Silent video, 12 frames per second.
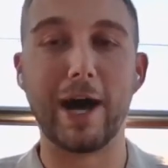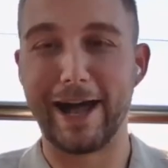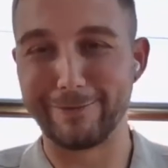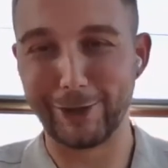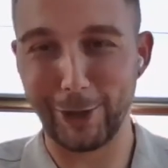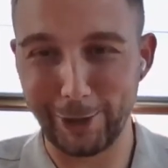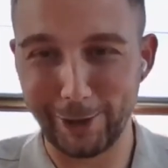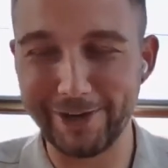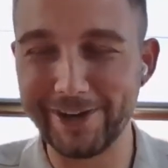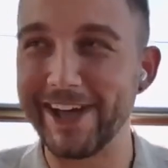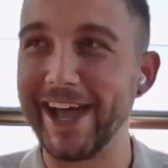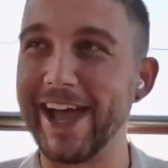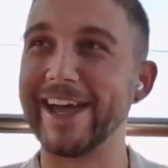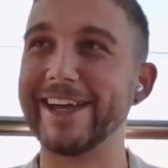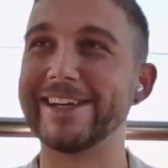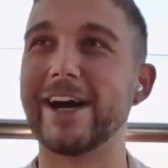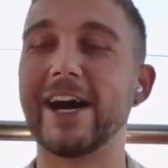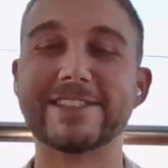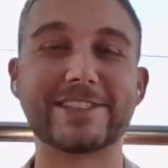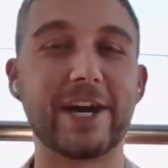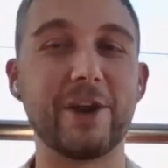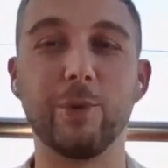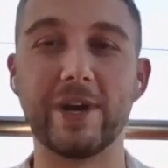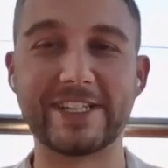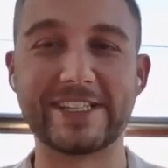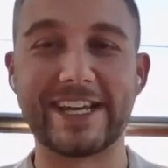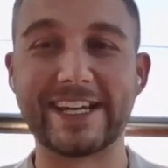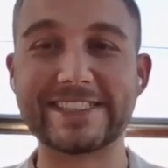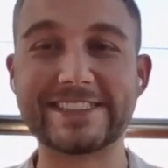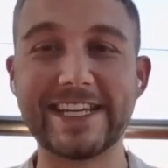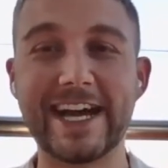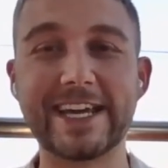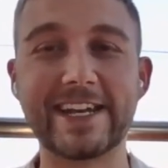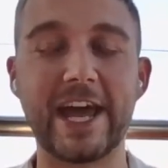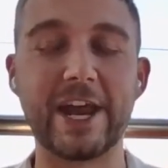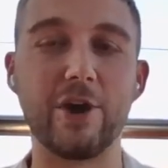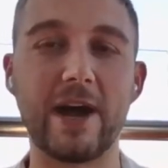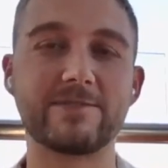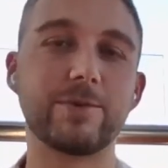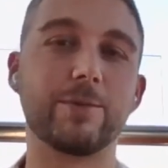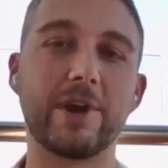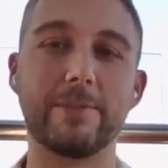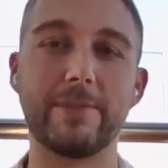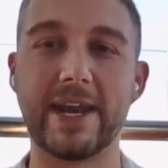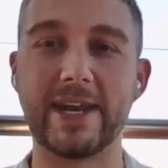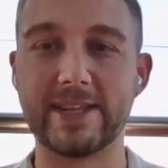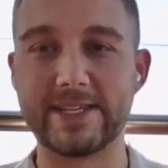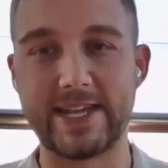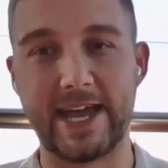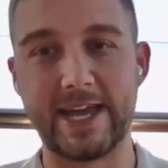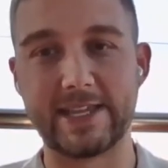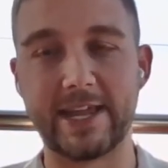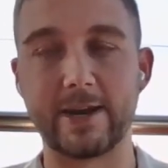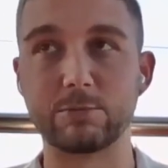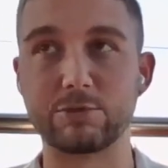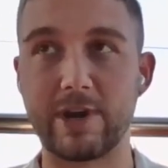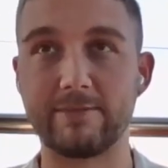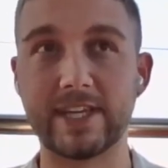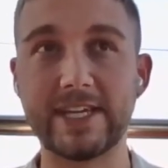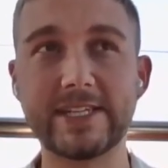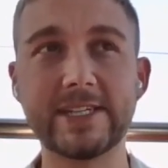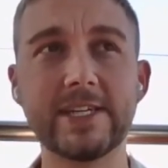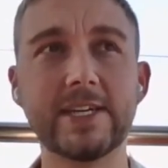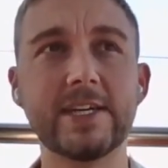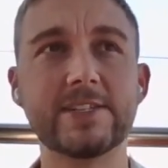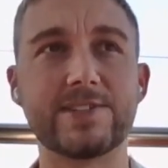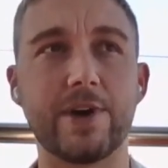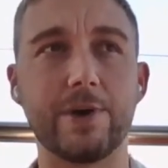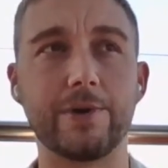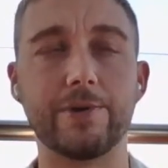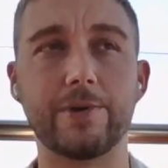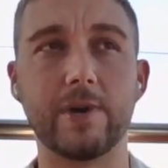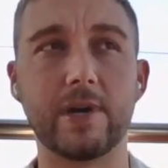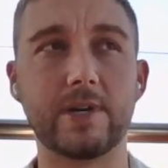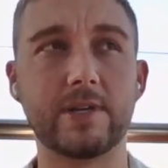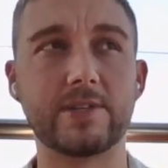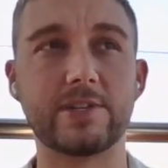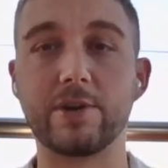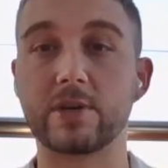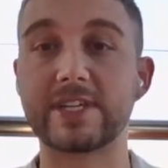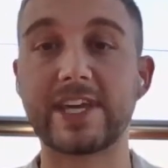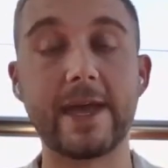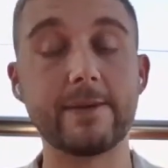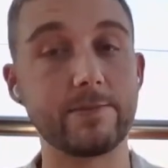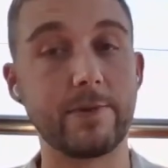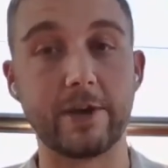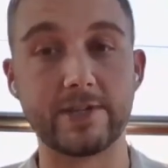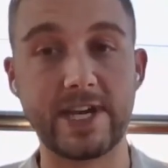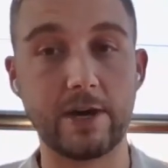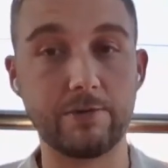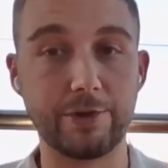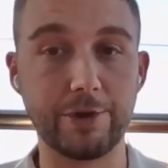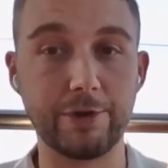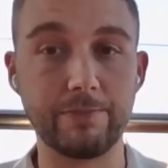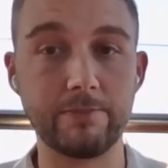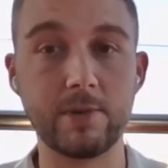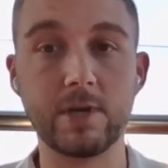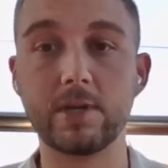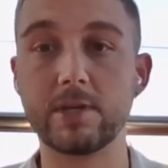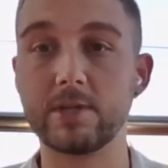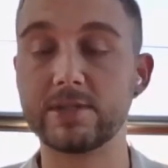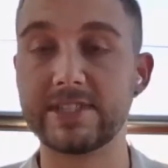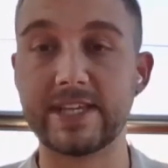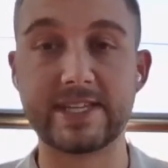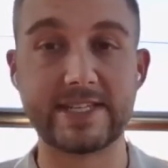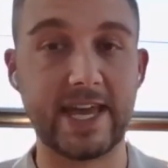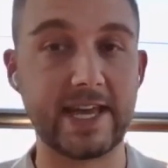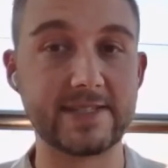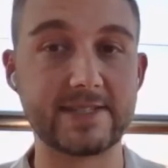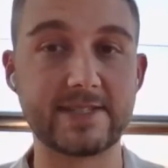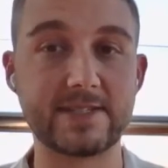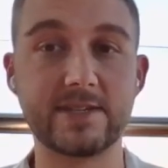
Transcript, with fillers: I have a lot on and I just kind of wanted to get it done and not have to worry about it the day that I'm traveling. So the doctor came to my hotel room, did the test,